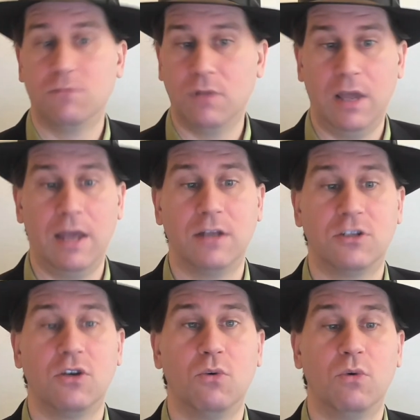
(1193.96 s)
And
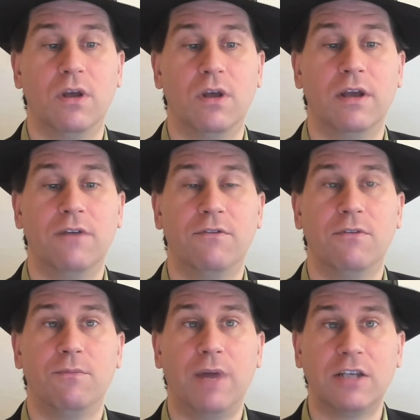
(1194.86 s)
so
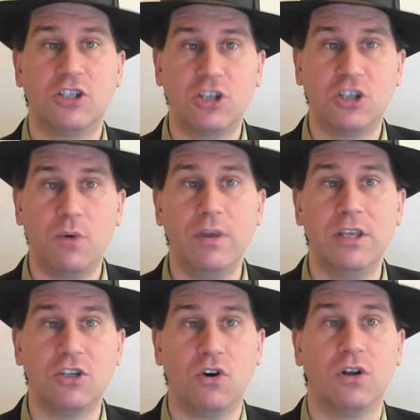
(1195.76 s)
by showing
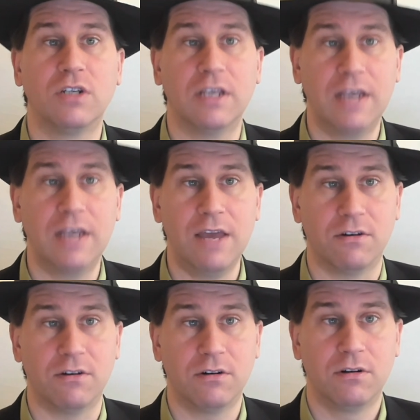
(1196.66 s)
these all
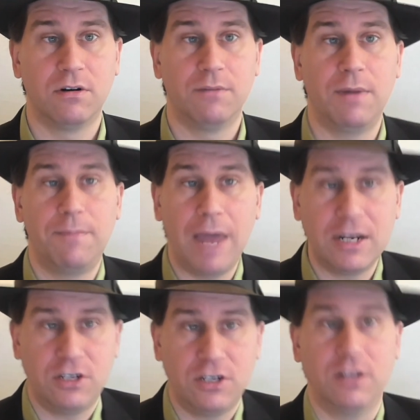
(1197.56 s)
together, by
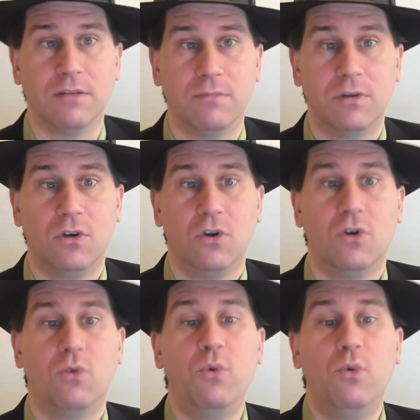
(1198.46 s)
batching them,
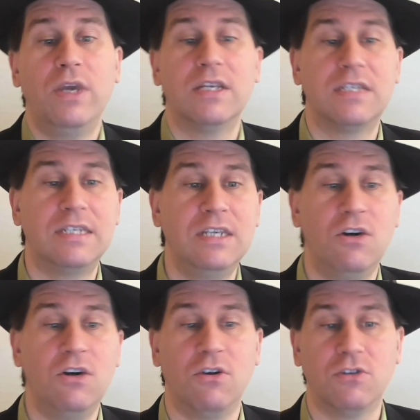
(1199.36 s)
we can see
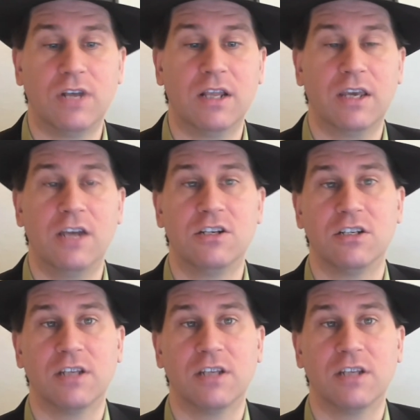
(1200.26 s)
all those allocations and